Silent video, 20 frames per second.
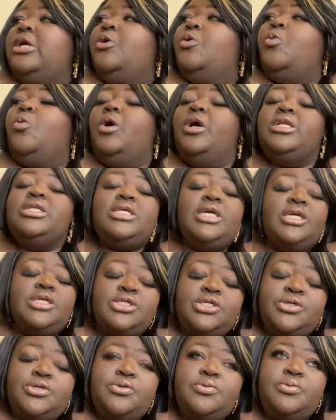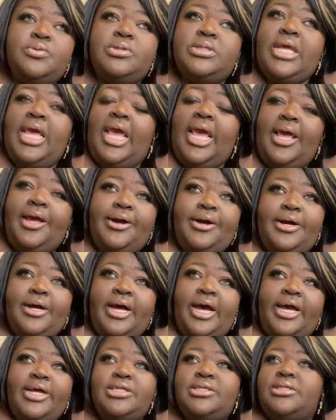One dancer had
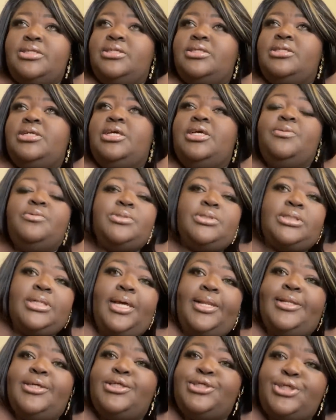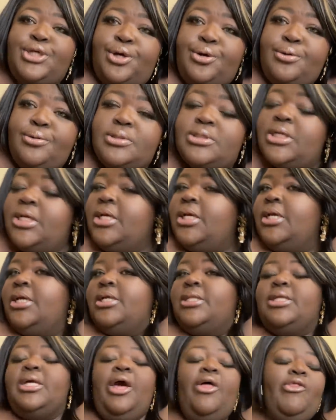good hygiene. He was telling jokes.
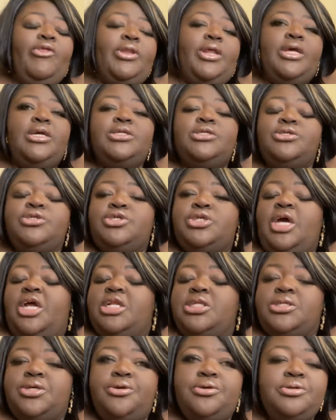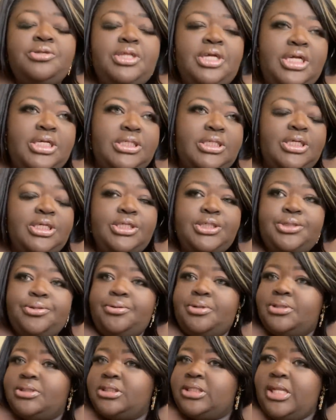The other dancer tried to turn things
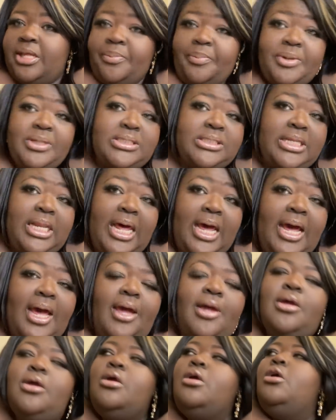into a slip and slide.